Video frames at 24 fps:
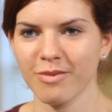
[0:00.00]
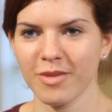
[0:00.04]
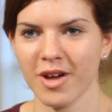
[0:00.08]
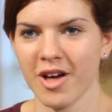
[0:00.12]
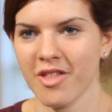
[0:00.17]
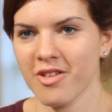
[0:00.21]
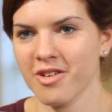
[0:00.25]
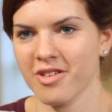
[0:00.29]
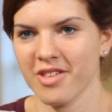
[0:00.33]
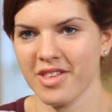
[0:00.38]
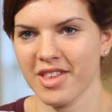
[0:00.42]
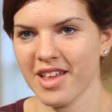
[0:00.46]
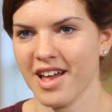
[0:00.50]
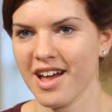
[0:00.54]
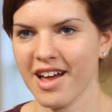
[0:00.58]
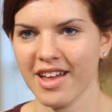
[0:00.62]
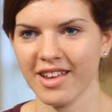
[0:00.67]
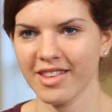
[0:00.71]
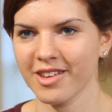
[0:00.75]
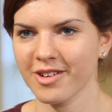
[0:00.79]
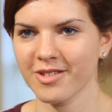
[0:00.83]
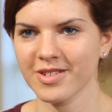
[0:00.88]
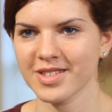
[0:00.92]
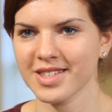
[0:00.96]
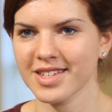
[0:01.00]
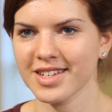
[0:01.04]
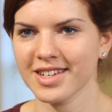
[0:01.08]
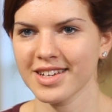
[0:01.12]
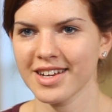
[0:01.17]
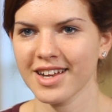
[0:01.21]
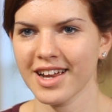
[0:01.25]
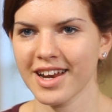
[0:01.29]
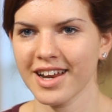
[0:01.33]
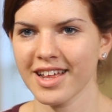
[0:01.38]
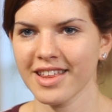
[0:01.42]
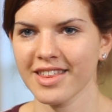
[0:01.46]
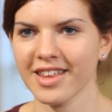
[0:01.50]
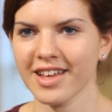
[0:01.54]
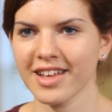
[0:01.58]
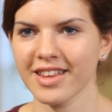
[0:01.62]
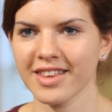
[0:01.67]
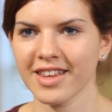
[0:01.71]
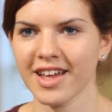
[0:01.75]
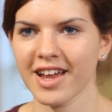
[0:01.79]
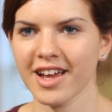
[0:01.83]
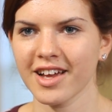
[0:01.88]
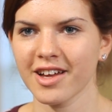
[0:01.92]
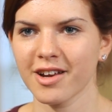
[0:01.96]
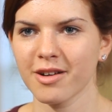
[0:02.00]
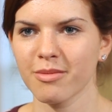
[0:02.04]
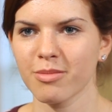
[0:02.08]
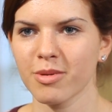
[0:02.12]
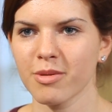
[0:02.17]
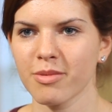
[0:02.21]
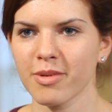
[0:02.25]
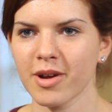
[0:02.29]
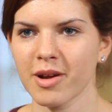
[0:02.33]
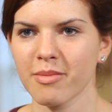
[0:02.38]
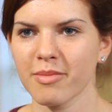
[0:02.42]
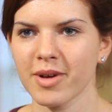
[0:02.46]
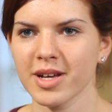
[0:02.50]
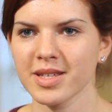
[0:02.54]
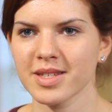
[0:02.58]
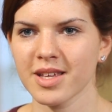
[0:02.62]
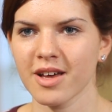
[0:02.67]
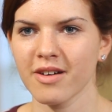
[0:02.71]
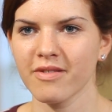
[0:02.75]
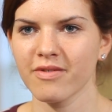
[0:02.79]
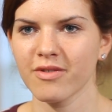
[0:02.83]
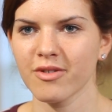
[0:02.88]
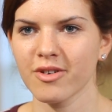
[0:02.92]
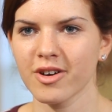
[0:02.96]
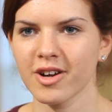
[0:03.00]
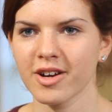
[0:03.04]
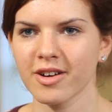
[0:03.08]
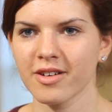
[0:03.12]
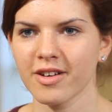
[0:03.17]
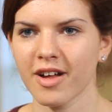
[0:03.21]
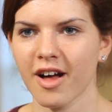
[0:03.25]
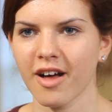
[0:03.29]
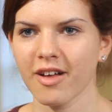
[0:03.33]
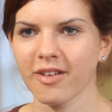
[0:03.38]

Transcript: other than that, there wasn't anything that I could have prepared myself for.